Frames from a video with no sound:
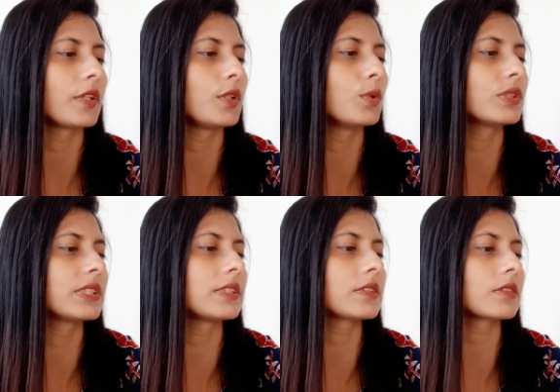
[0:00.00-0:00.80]
use
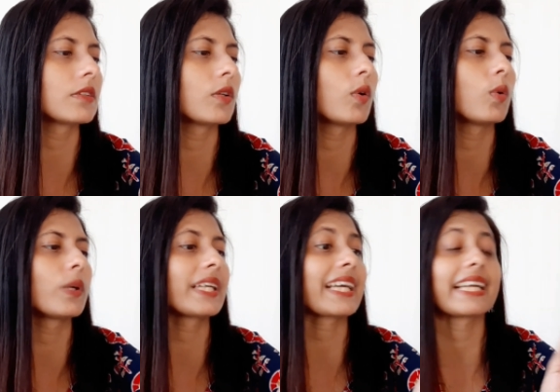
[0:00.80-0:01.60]
it
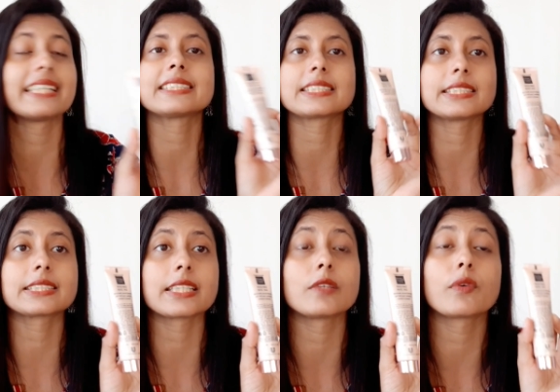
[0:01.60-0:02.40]
over cleansed
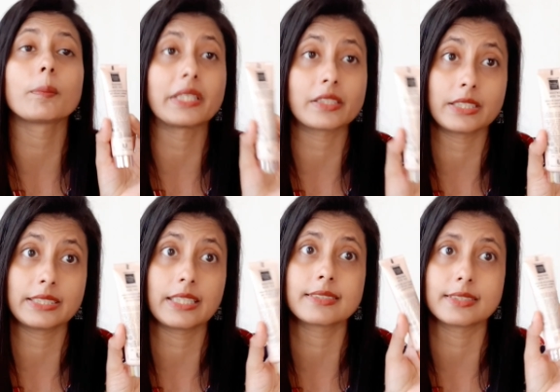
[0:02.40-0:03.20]
skin for better
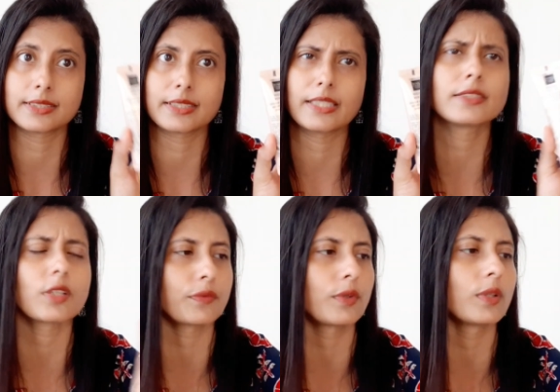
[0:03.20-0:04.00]
results, it says,
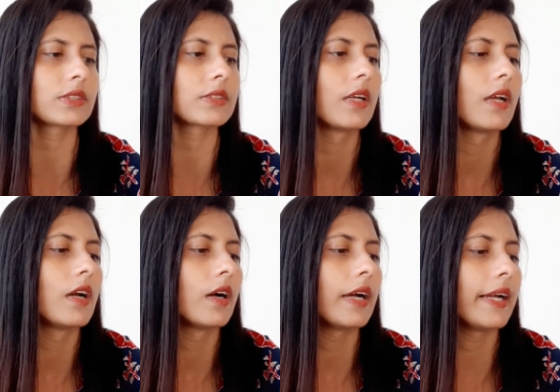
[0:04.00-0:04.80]
of course.
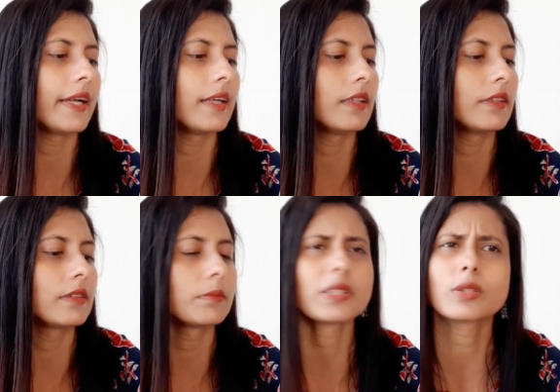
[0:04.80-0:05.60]

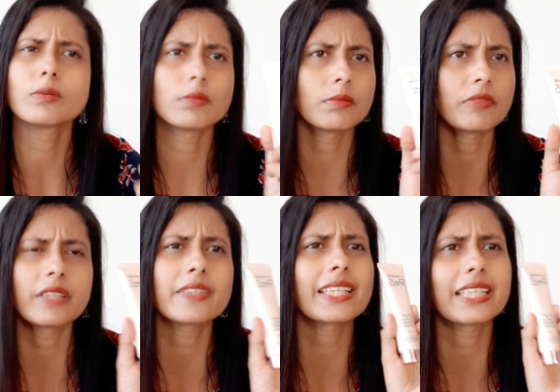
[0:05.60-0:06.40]
And
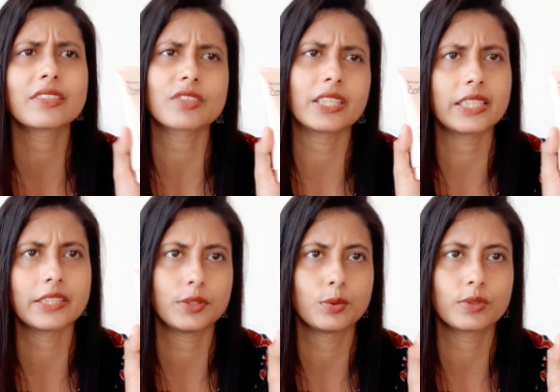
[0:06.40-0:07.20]
whenever I get ready, I
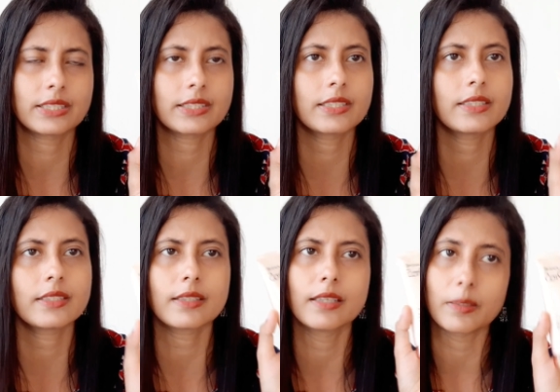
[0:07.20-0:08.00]
use. Aisa nahi
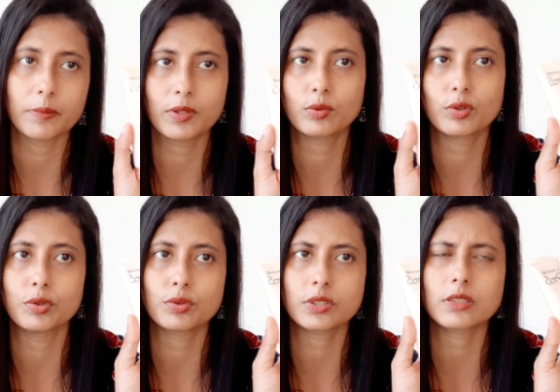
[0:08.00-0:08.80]
hai ki ghar mein ho to
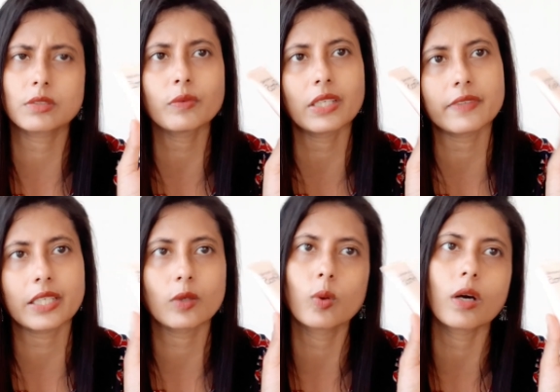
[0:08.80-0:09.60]
use karti hu. Whenever
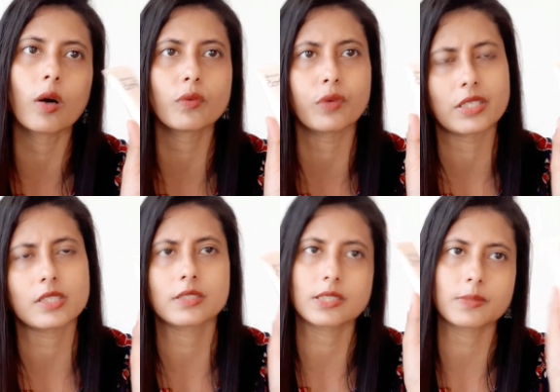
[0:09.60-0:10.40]
I go out
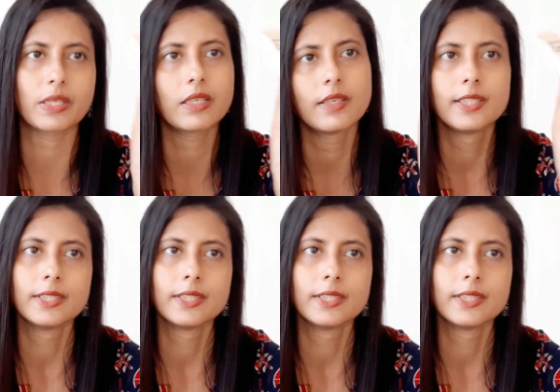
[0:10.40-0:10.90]
functions mein,